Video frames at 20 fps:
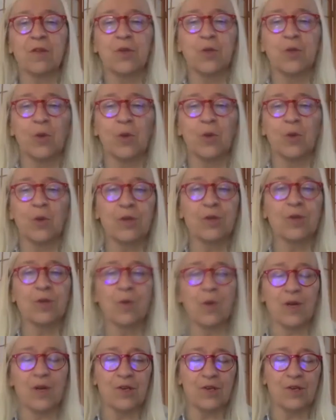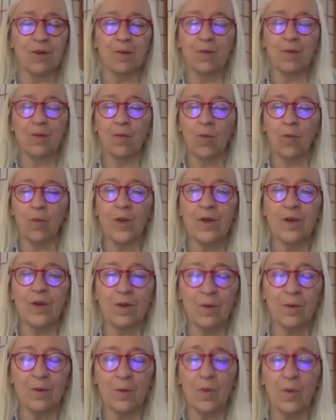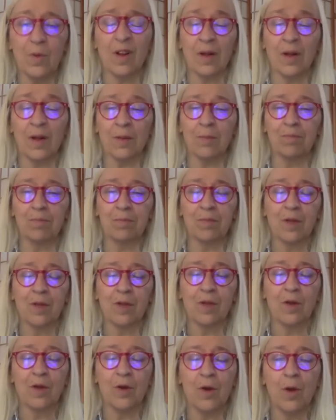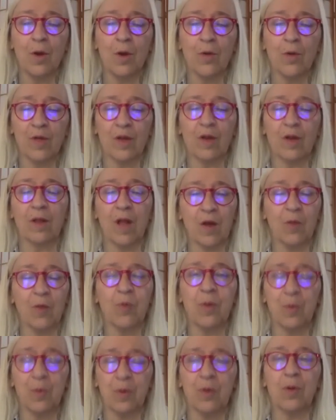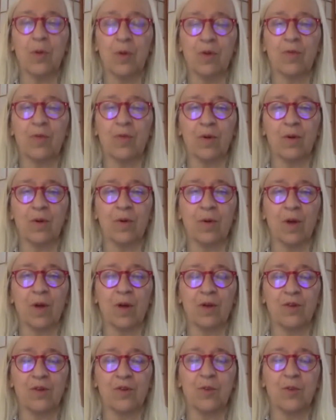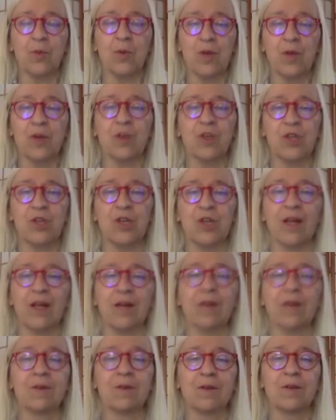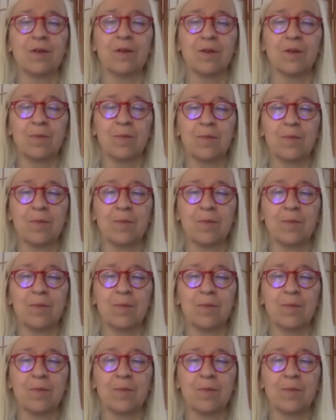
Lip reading: storage question, we do note that a lot of people who convert garages put in a shed to